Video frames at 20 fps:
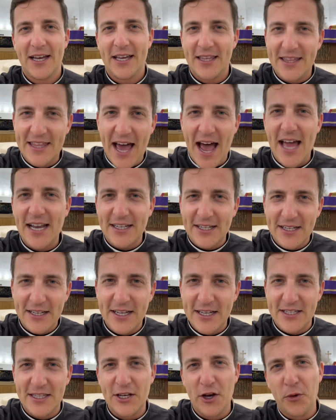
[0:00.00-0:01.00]
That
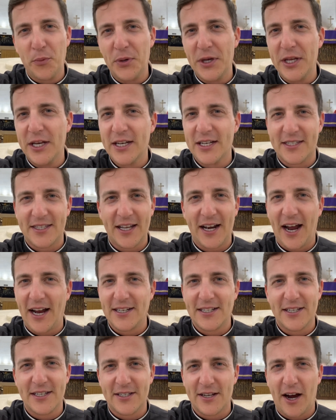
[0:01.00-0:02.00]
is the obedience that I
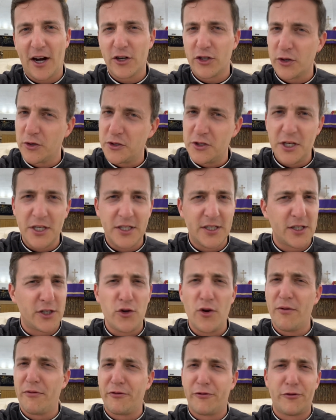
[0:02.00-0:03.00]
desire. So Jesus,
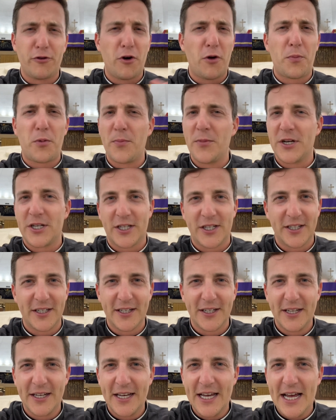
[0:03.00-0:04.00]
you have full permission
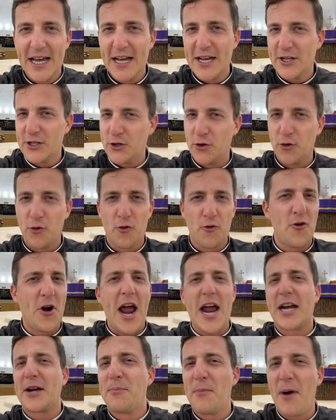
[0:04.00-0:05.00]
to
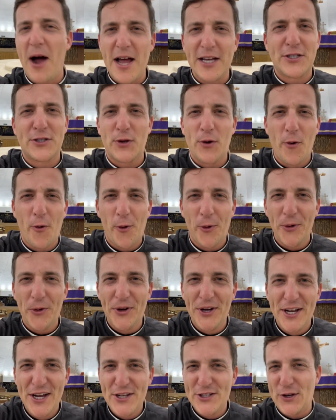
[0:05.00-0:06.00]
wreck my
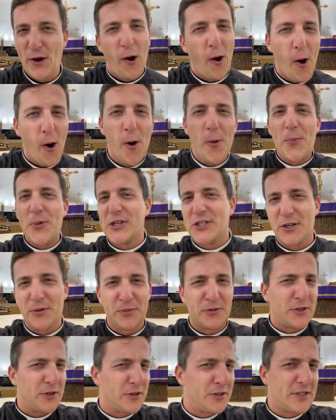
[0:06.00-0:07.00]
soul, to open,
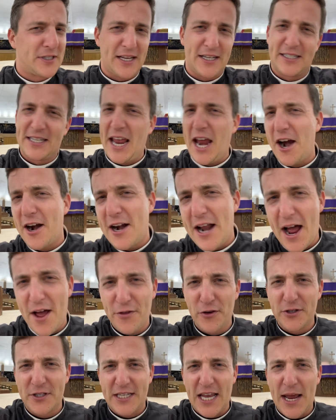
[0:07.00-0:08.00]
to tear down
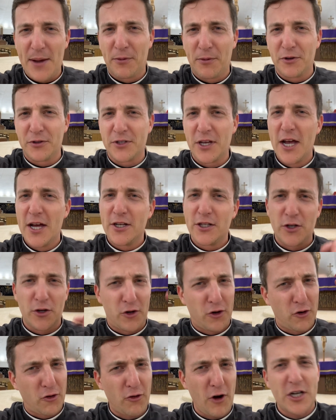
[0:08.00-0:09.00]
those tables, to
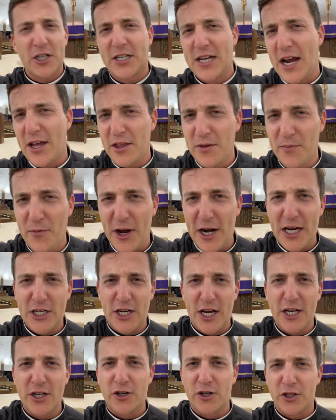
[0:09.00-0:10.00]
crush down the money
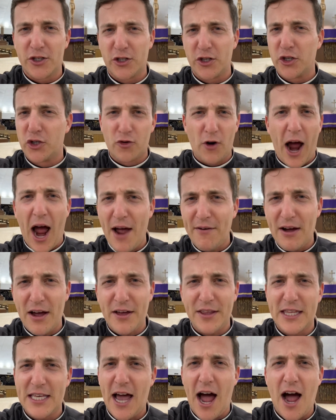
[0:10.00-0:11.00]
changers, to drive
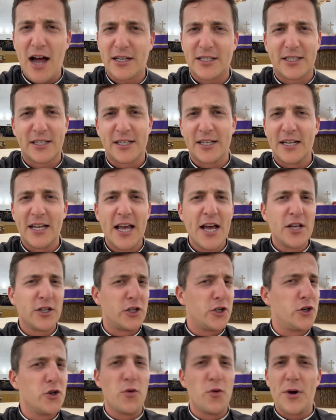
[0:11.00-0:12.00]
out the oxen,
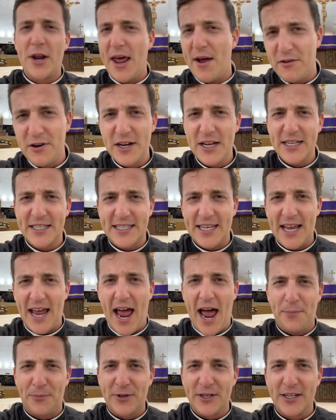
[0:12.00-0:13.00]
to do whatever needs to
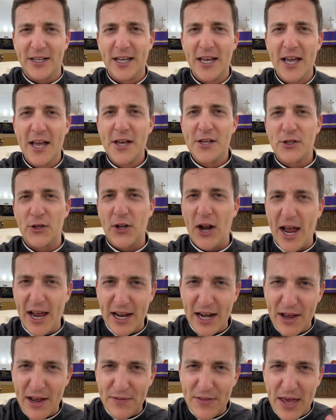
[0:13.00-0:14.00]
happen so that I
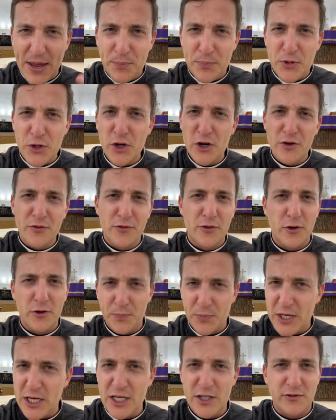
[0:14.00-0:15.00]
can have that beautiful,
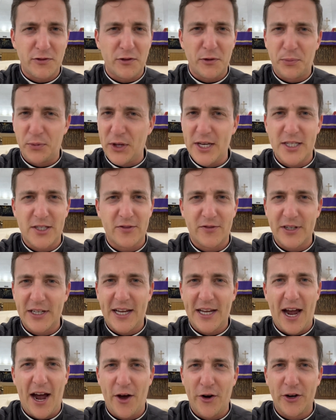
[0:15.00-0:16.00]
peaceful place of
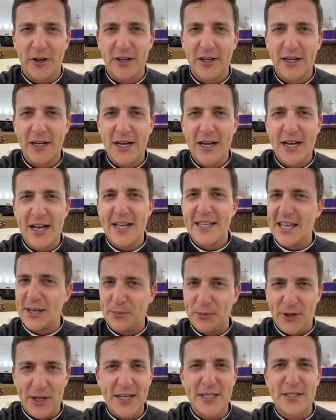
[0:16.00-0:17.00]
encounter, that
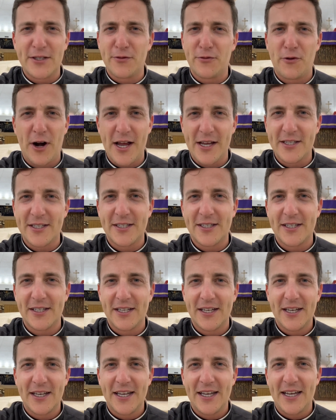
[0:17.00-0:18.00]
place of rest,
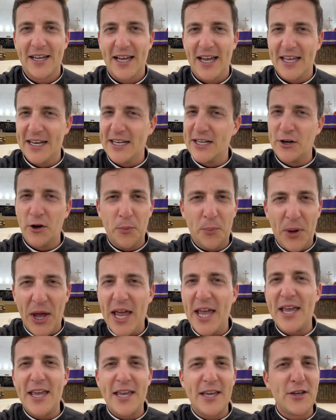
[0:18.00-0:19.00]
and in
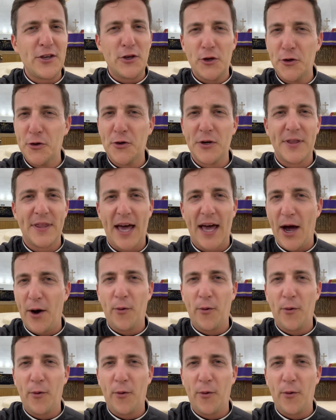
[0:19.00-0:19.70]
obeying you in that